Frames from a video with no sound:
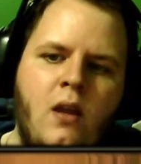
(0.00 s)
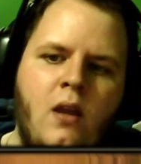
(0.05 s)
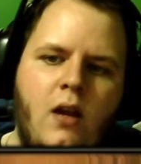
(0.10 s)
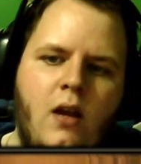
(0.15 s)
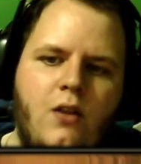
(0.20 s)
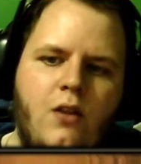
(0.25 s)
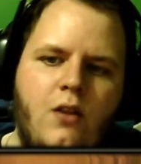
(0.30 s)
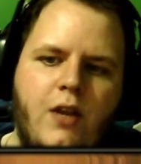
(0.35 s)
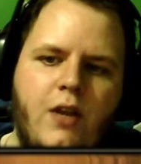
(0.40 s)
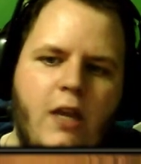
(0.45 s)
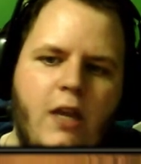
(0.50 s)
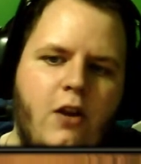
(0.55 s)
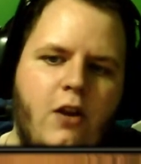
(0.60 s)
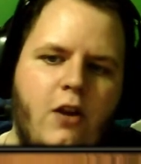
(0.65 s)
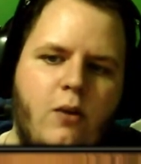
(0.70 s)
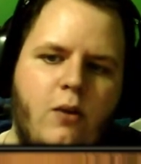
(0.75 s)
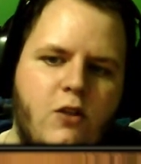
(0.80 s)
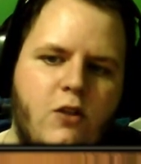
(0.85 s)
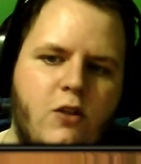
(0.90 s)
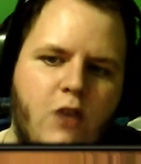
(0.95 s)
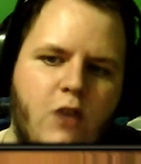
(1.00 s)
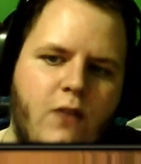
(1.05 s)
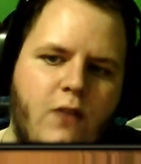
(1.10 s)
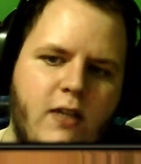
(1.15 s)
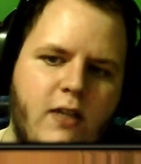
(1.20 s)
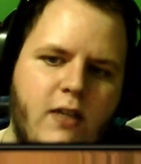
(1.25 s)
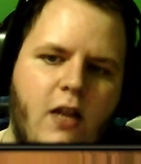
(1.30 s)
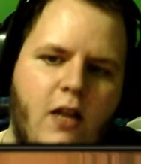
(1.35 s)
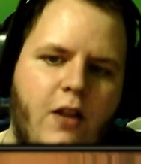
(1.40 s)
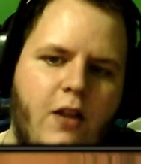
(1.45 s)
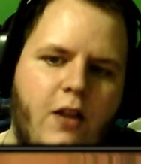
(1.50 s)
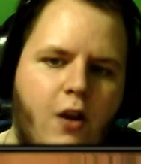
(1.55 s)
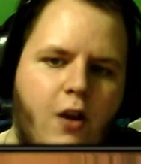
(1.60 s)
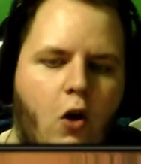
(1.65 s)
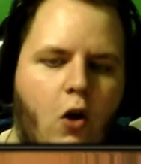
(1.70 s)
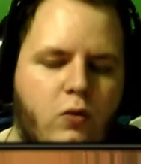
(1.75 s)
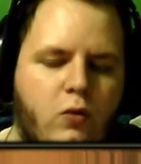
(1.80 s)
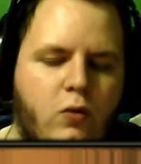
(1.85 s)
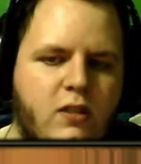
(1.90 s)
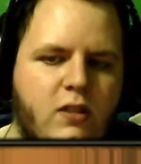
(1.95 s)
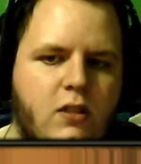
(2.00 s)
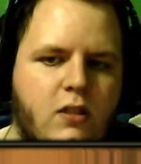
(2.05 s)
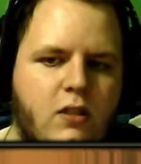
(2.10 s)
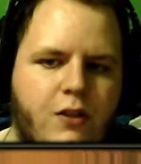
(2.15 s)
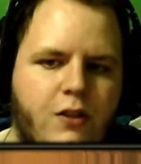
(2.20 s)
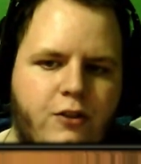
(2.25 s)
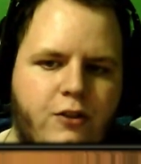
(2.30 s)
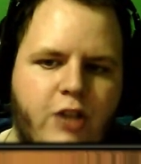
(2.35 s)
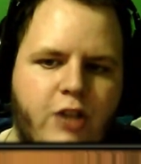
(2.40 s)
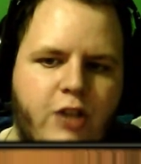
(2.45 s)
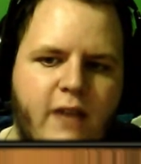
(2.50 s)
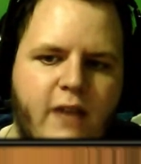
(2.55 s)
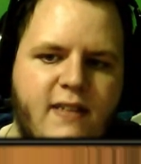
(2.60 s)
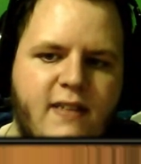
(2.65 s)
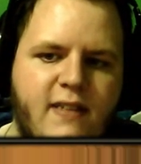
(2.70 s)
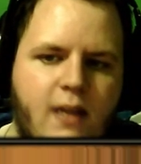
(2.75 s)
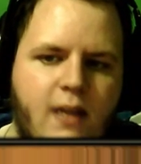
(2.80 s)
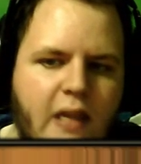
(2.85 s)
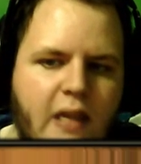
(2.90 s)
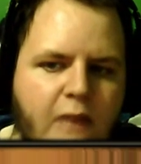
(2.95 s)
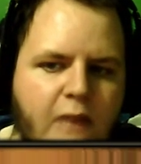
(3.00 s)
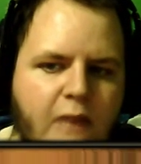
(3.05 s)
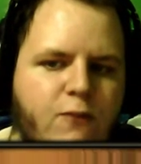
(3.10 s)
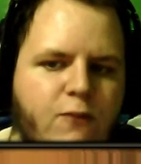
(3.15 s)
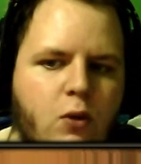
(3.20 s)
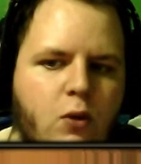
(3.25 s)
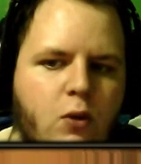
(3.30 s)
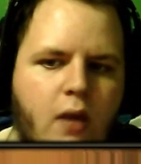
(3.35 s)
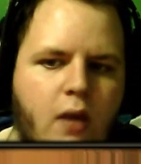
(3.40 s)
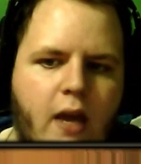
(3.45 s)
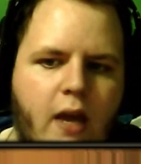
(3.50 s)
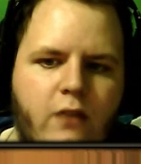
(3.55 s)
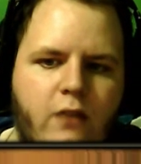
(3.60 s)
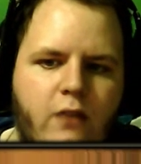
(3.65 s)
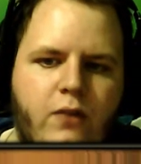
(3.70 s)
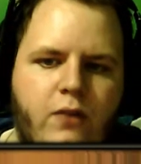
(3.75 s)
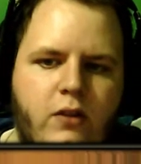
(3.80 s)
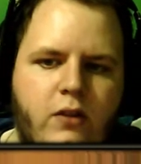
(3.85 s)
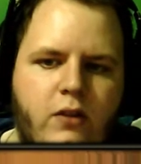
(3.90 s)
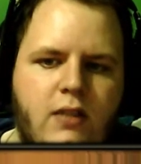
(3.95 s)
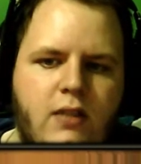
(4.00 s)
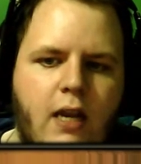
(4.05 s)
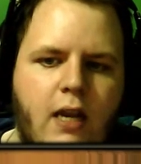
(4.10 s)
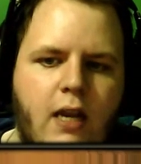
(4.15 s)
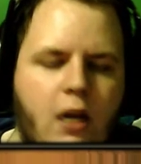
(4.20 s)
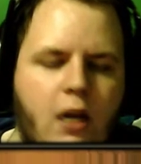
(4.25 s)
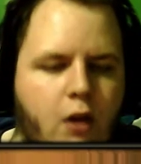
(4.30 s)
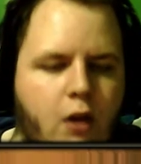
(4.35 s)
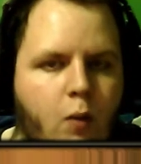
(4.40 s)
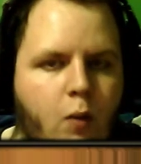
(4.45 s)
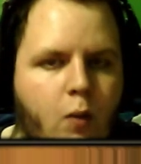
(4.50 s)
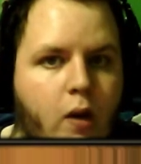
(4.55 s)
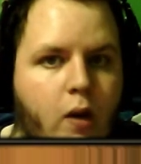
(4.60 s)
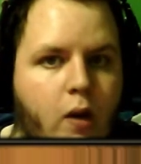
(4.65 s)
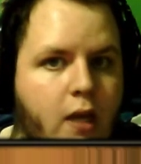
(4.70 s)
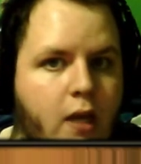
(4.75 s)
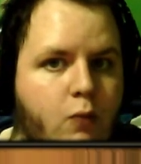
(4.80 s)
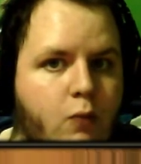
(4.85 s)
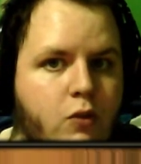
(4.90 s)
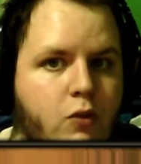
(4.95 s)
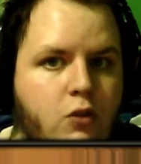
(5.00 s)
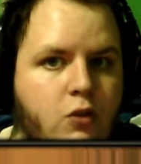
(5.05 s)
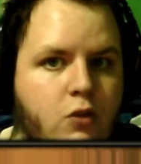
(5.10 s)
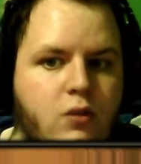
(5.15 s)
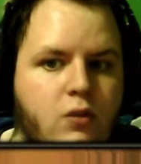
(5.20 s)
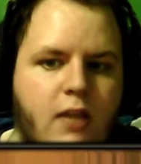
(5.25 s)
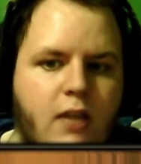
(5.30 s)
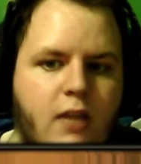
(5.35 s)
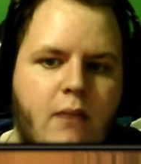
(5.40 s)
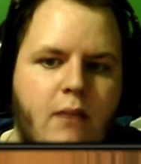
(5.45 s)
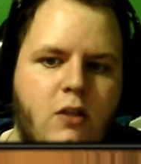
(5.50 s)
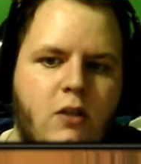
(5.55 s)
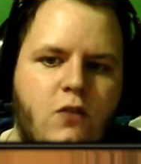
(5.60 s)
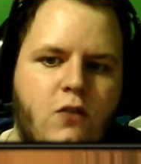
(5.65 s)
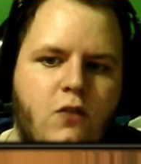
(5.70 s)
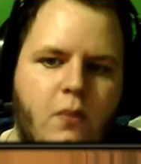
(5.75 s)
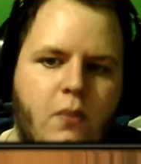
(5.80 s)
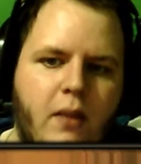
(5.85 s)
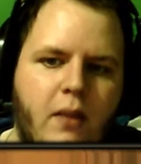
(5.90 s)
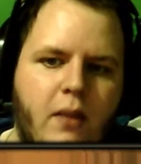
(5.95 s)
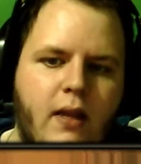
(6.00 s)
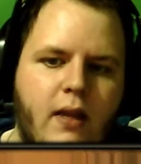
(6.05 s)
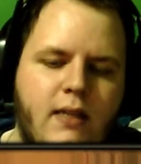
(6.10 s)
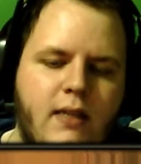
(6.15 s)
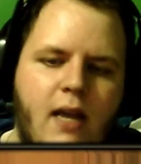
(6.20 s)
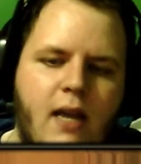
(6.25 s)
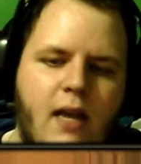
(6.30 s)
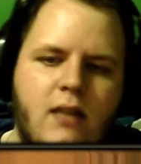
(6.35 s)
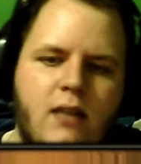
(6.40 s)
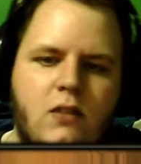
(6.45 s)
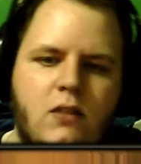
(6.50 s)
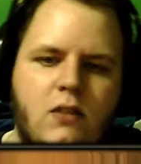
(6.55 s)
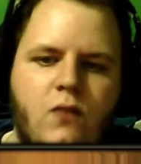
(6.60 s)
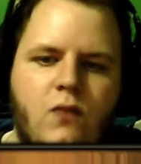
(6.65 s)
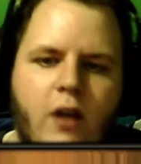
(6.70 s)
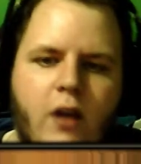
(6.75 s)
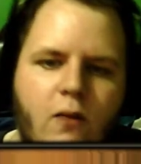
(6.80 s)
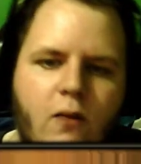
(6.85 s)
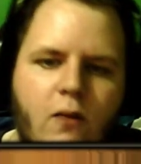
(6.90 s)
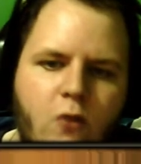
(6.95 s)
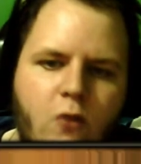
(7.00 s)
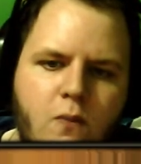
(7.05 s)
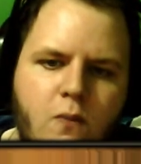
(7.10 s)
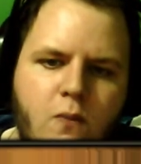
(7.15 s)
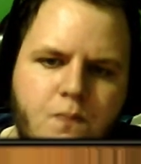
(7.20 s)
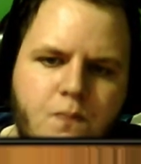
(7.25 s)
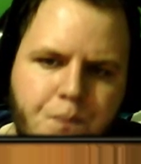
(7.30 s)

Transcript: And looking here, you want Strength, Vitality, and all Resist on your chest. And if you can, for your secondary, you want to get reduced damage from melee attacks. It's very helpful.